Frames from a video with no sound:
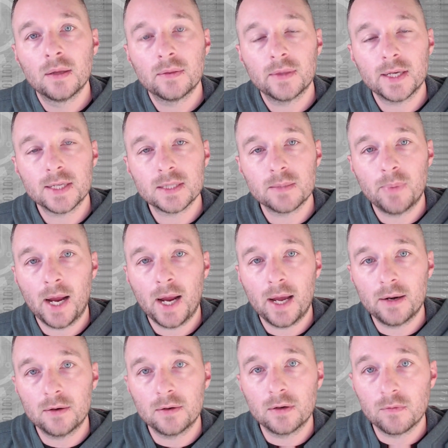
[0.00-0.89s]
that's a
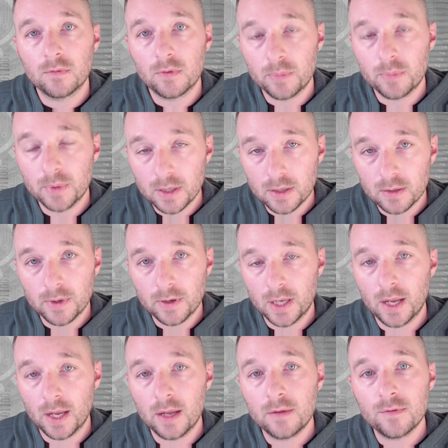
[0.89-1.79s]
pattern of repeated
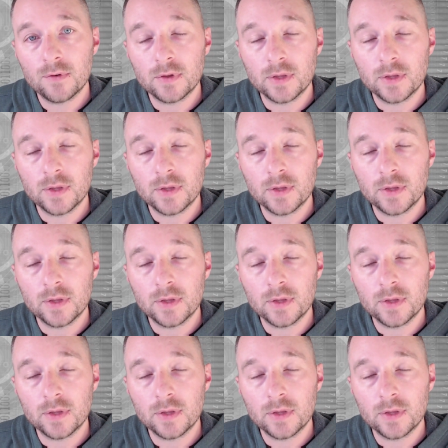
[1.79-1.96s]
behavior